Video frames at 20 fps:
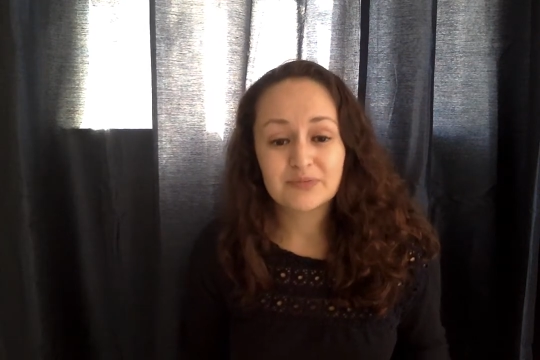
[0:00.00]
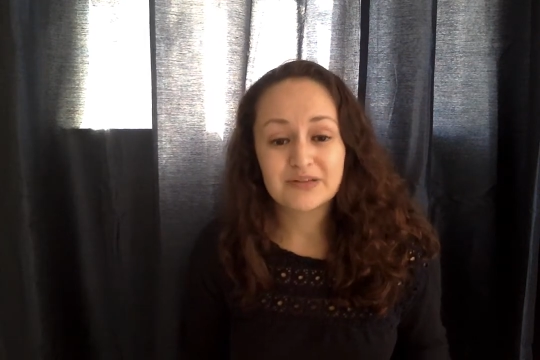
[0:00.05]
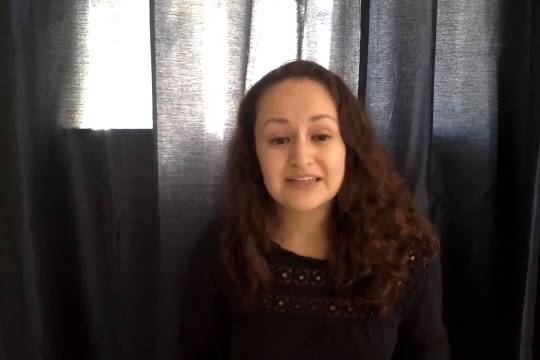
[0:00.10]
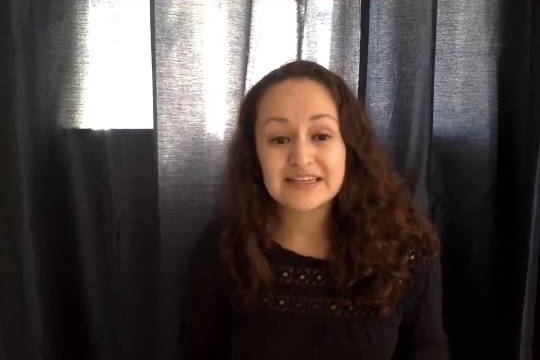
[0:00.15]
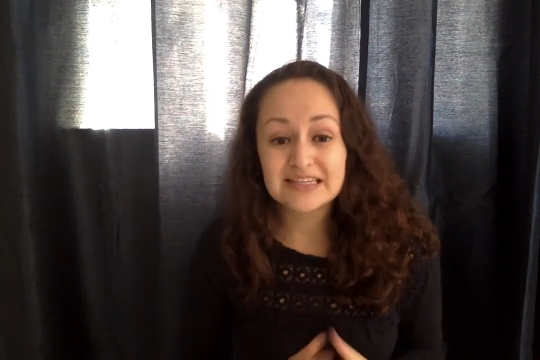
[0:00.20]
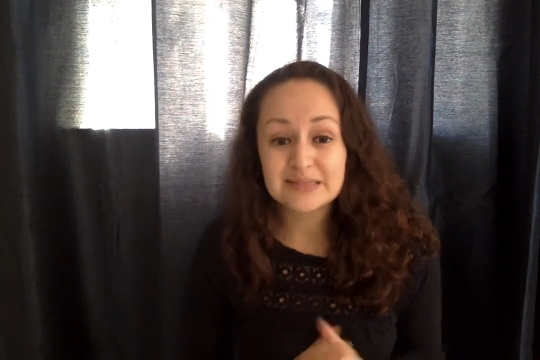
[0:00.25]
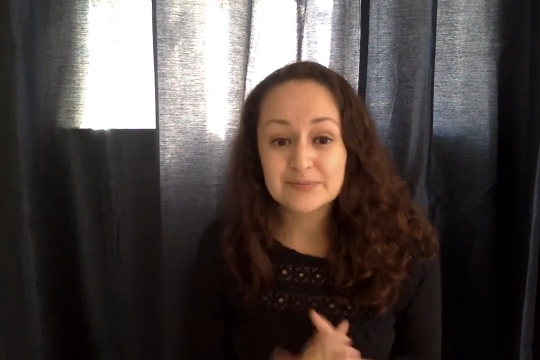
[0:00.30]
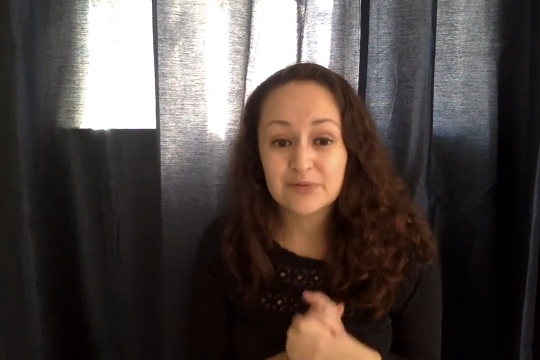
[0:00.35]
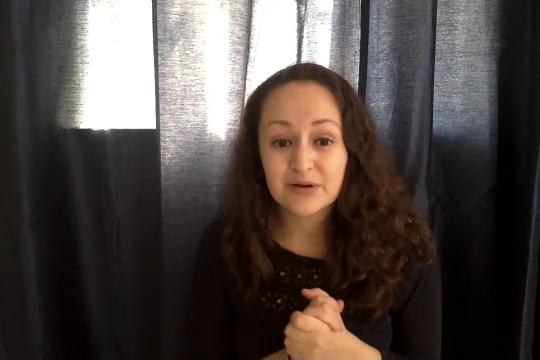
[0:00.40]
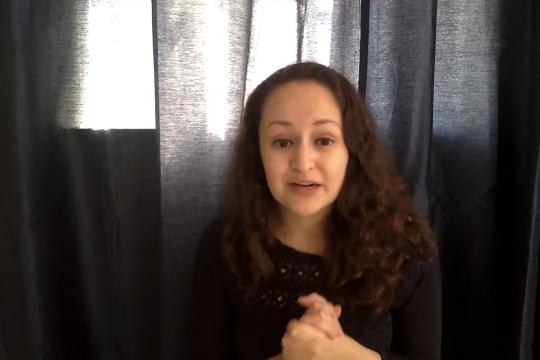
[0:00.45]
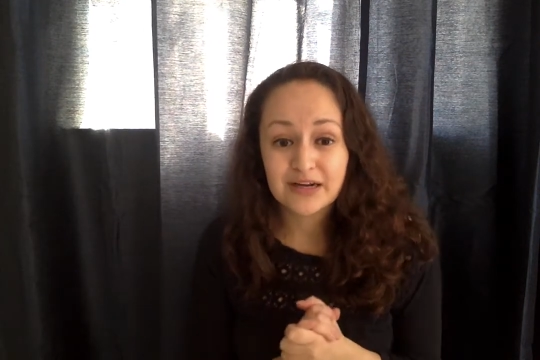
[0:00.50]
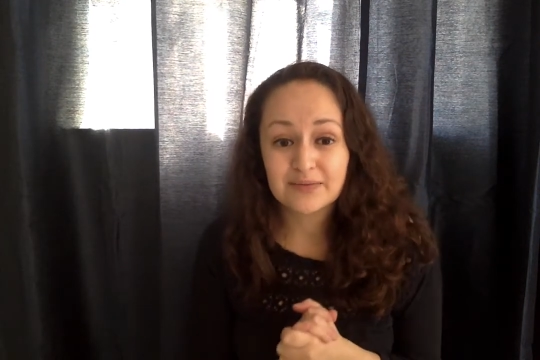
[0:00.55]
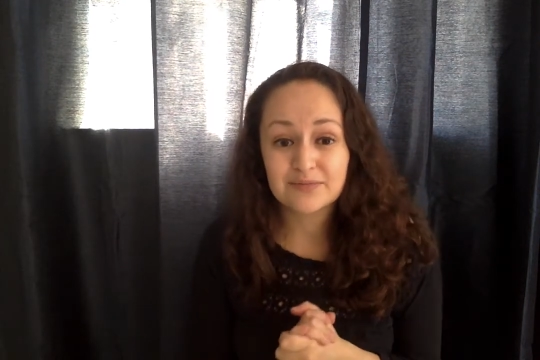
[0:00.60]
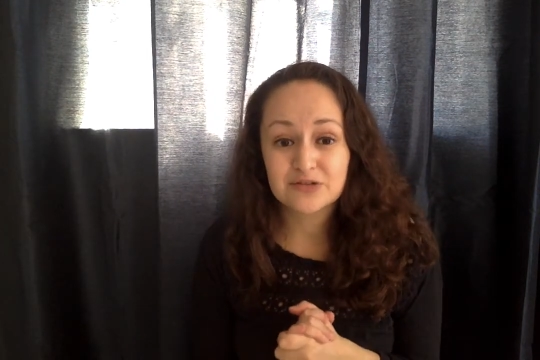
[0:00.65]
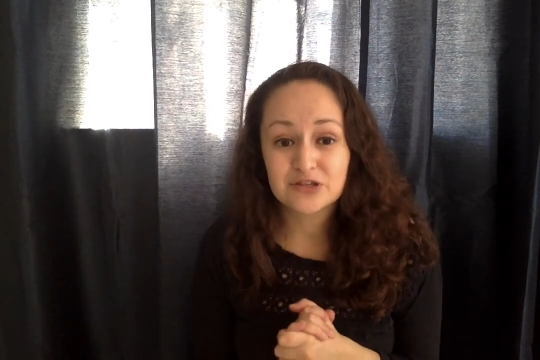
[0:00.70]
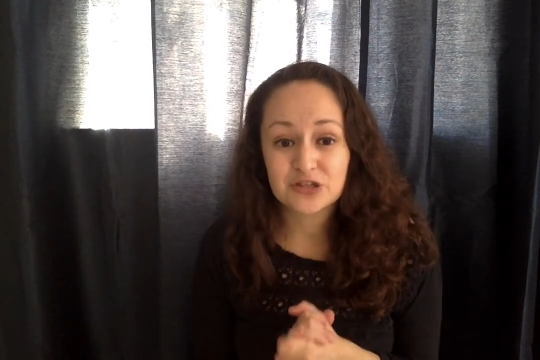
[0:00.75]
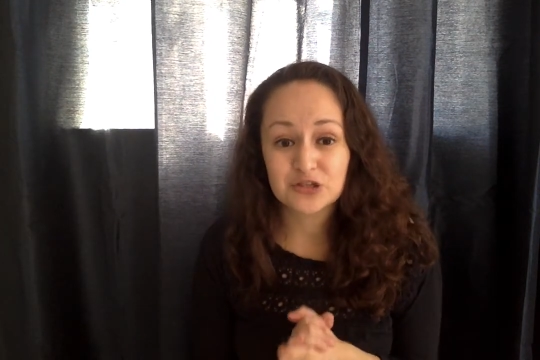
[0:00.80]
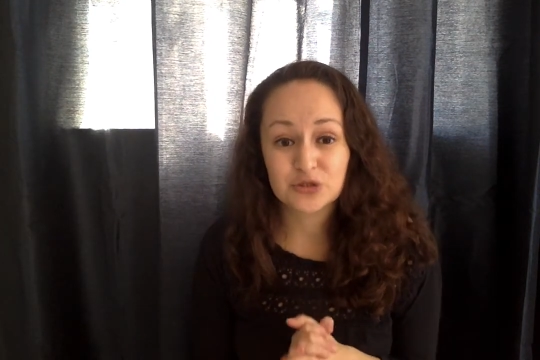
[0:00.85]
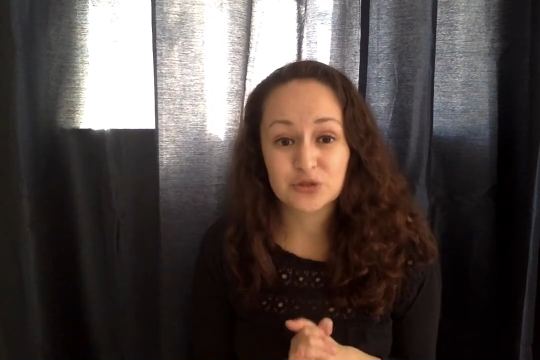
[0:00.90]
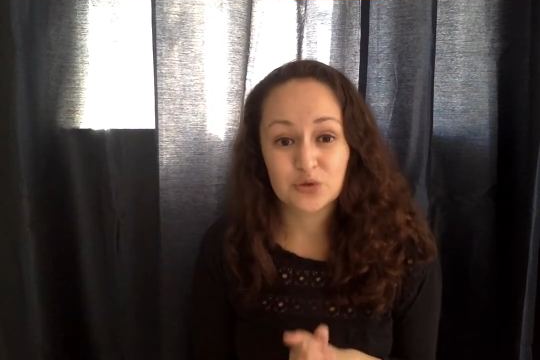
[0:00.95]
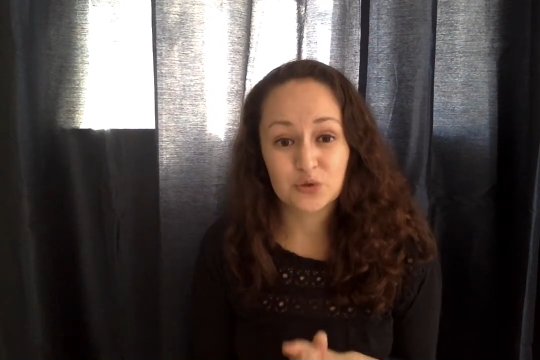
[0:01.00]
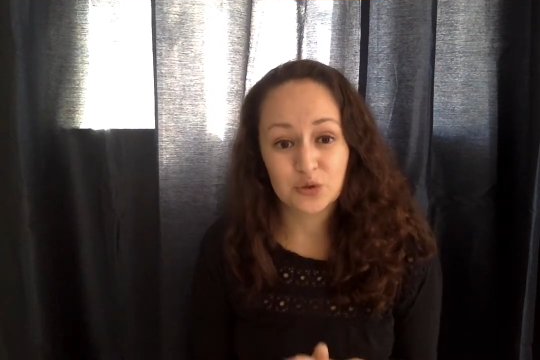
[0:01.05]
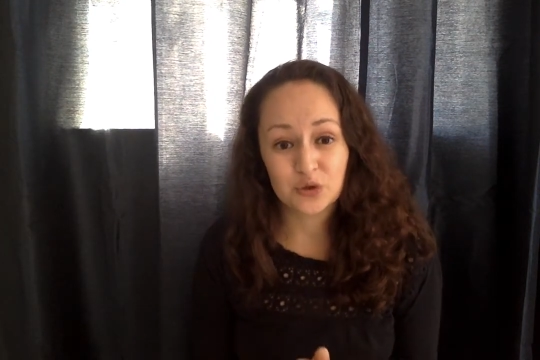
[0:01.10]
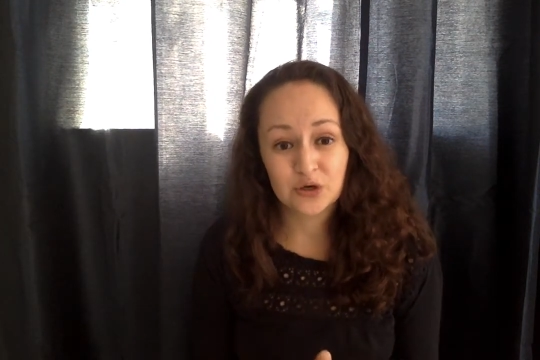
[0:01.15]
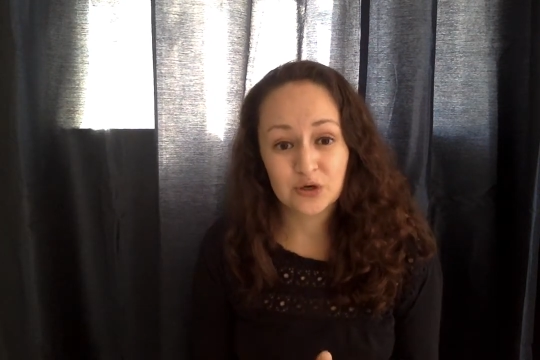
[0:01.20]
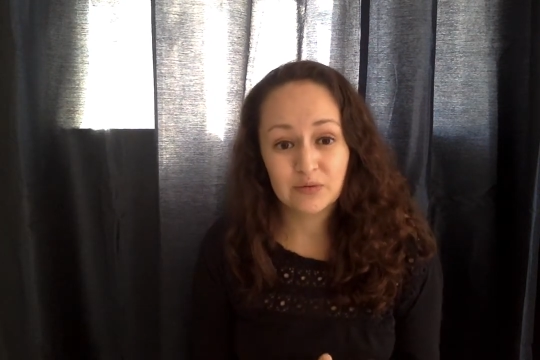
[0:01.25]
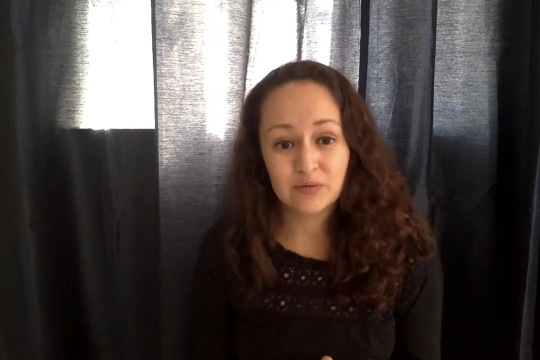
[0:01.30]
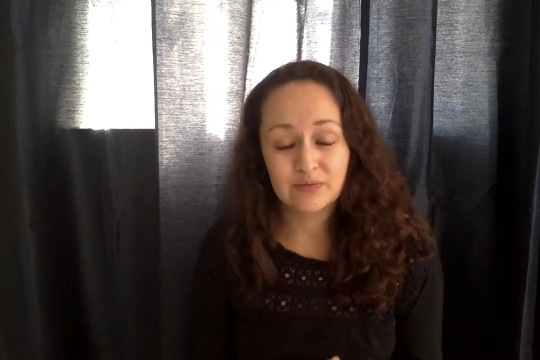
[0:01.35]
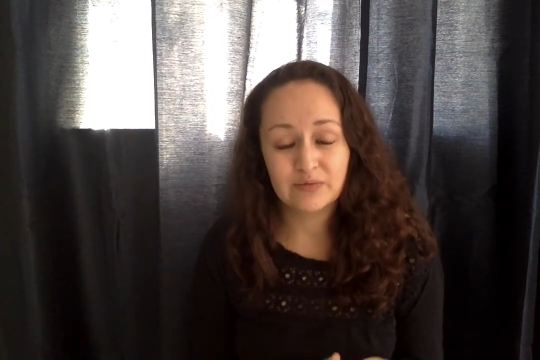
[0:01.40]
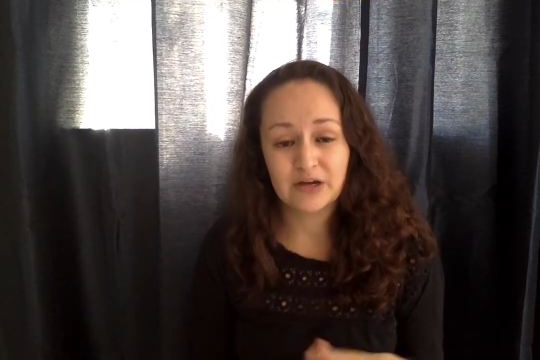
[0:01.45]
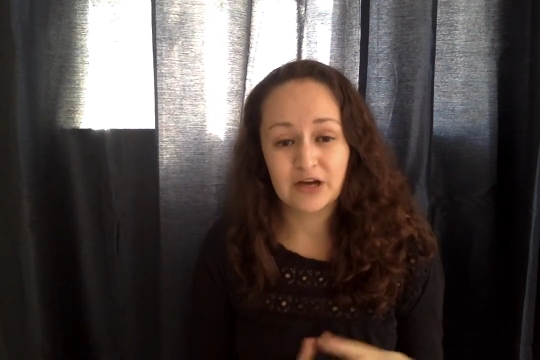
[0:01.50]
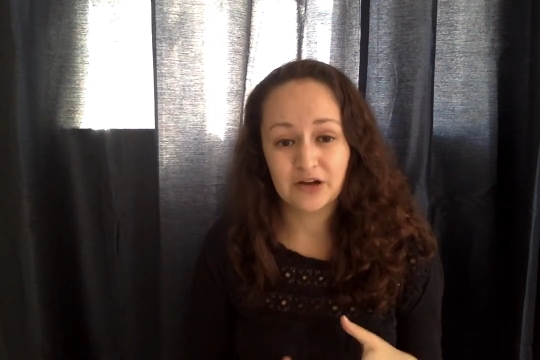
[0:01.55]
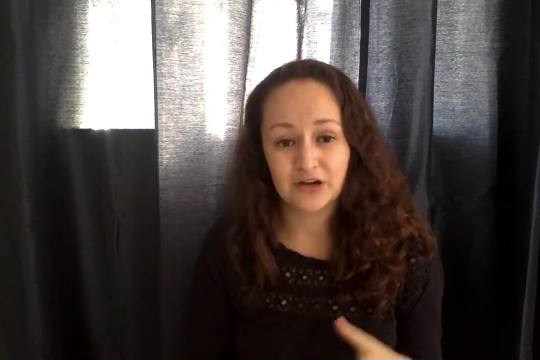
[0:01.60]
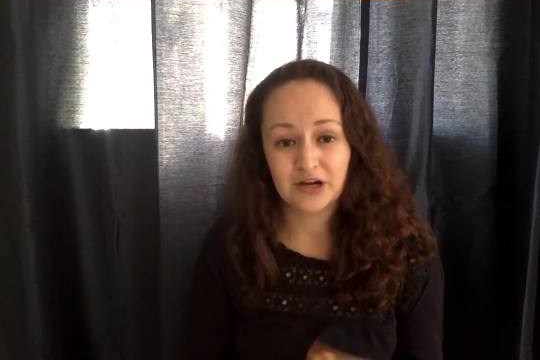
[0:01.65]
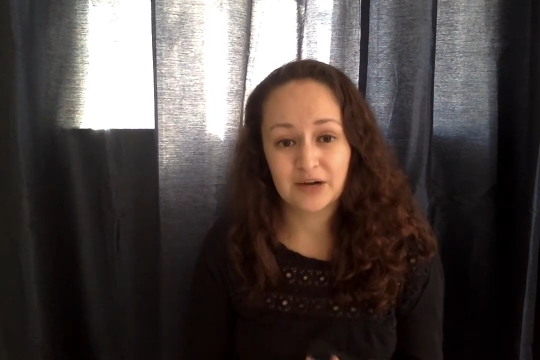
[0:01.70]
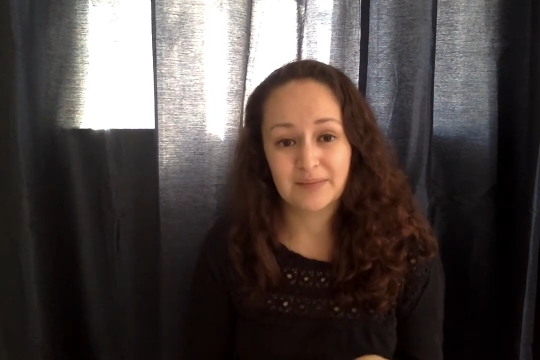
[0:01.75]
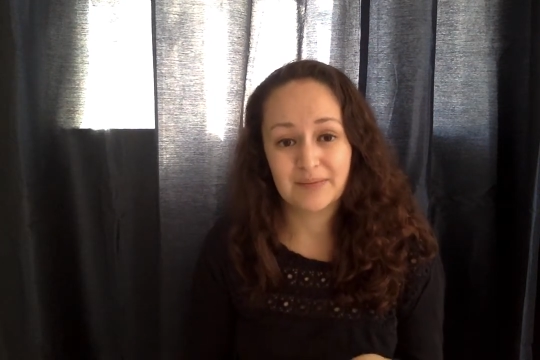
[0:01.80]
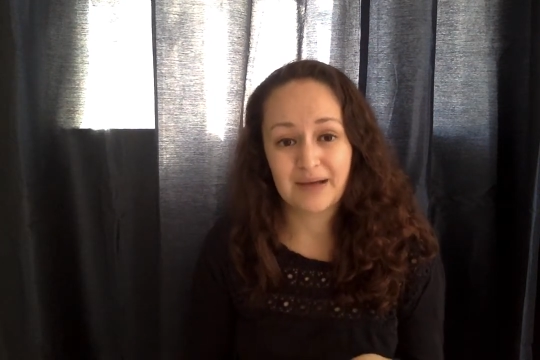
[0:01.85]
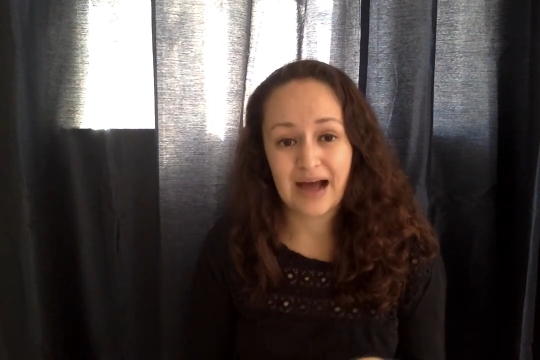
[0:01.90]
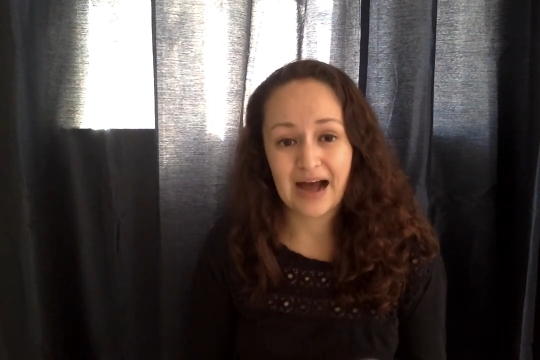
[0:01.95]
please bring them to school when we all
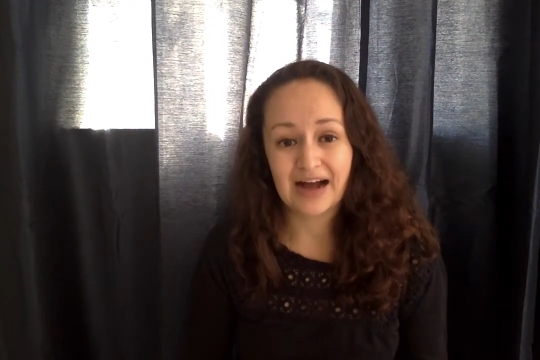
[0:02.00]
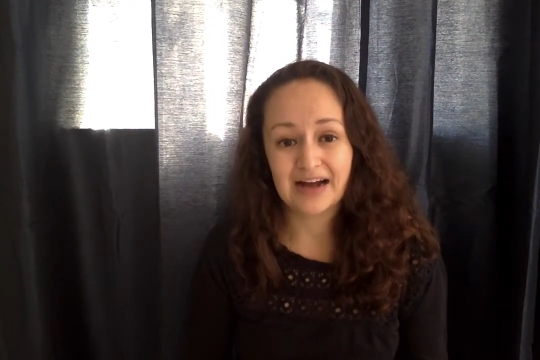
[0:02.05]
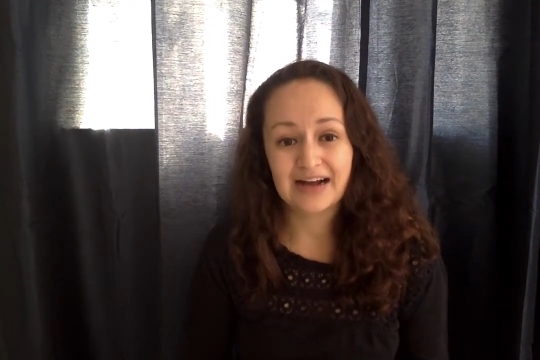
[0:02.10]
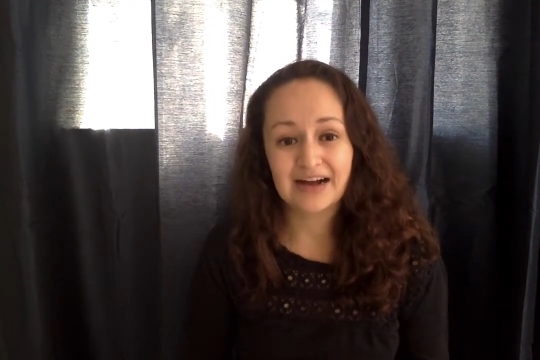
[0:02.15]
come back.